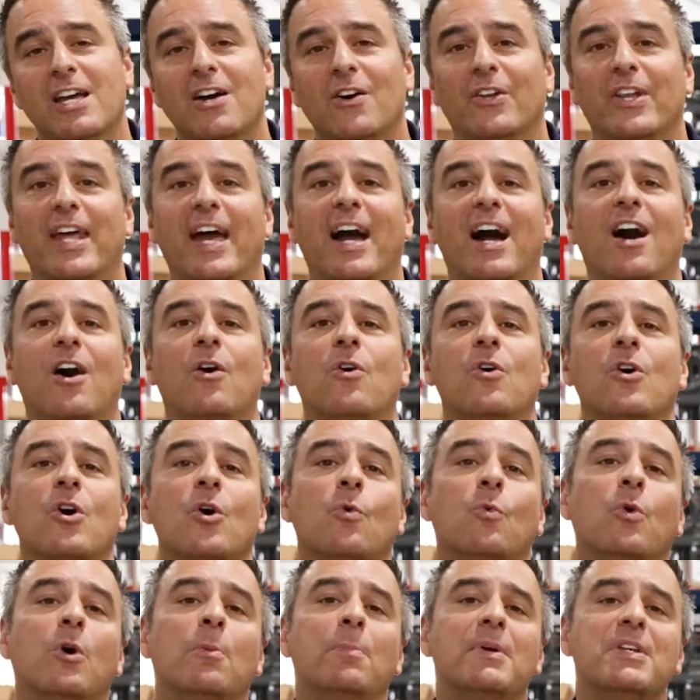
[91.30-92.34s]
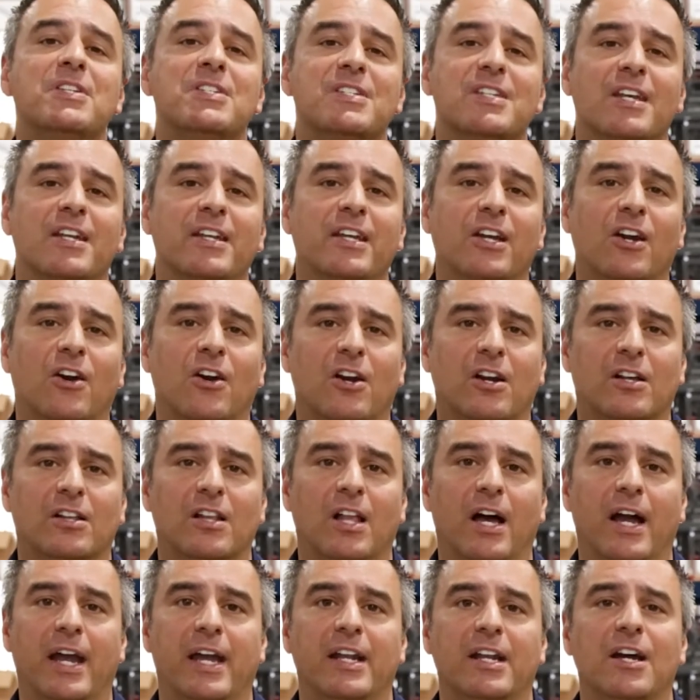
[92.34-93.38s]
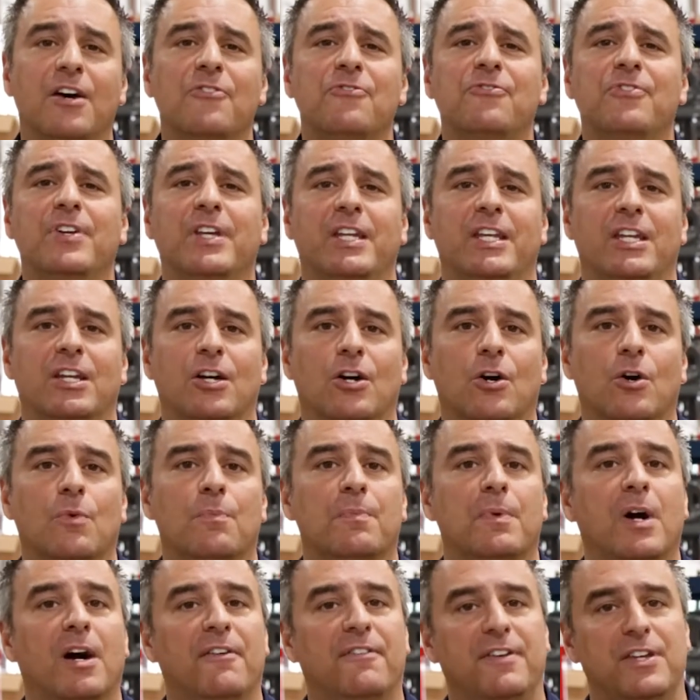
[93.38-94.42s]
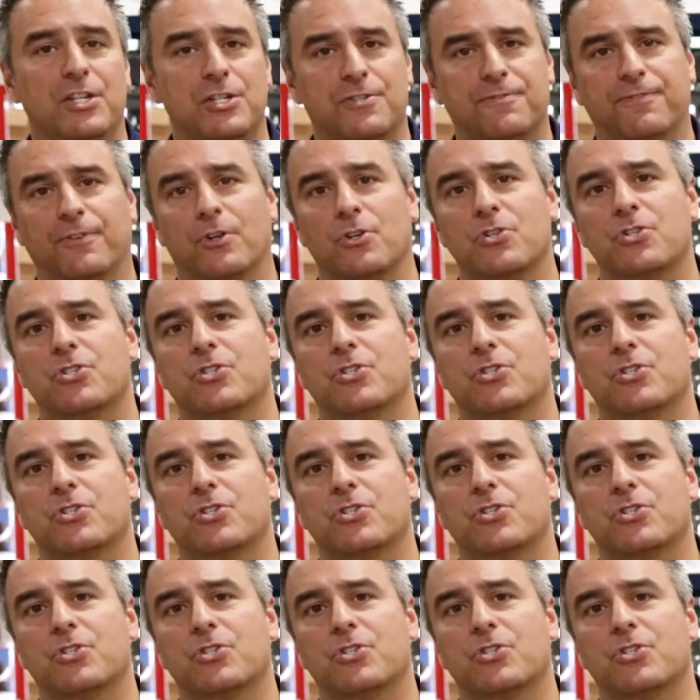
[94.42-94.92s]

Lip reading: Now, we'll be sending our client a video of his first